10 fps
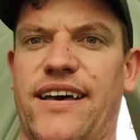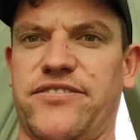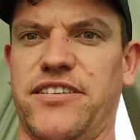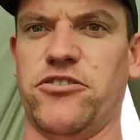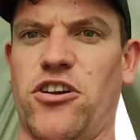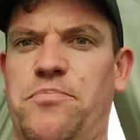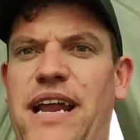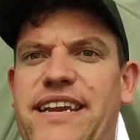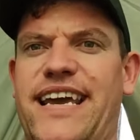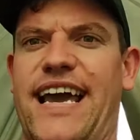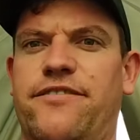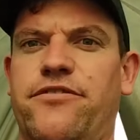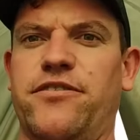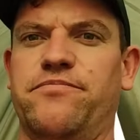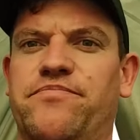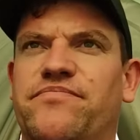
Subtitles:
I've still got plenty of headroom.